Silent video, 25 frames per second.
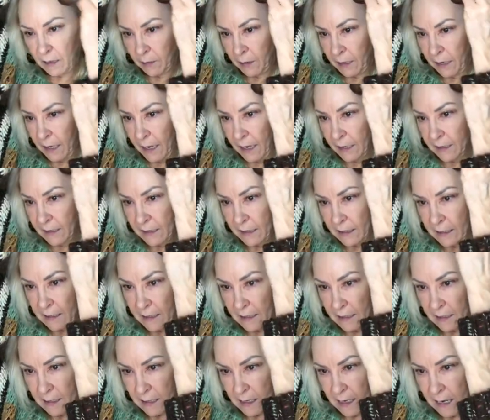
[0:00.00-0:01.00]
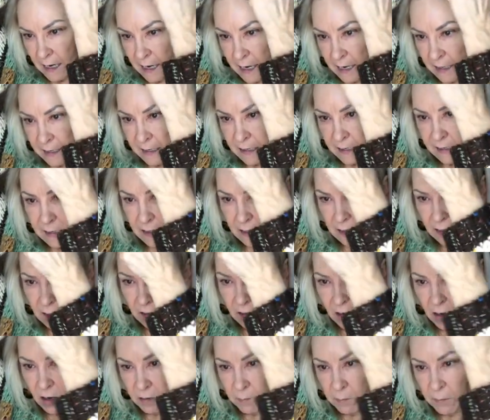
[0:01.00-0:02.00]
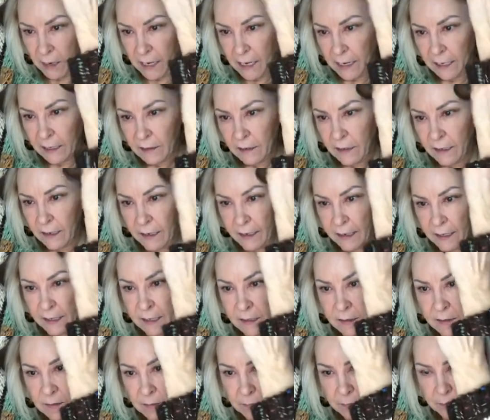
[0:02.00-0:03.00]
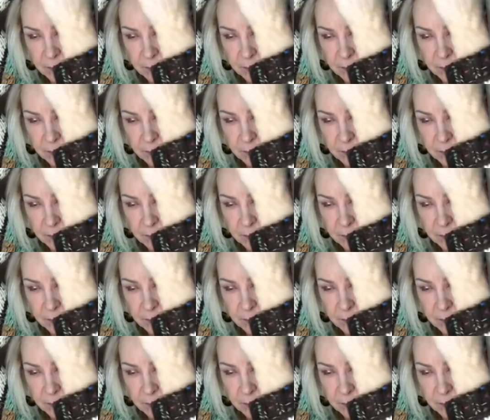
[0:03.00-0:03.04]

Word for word: I'm gonna just add it along my hairline.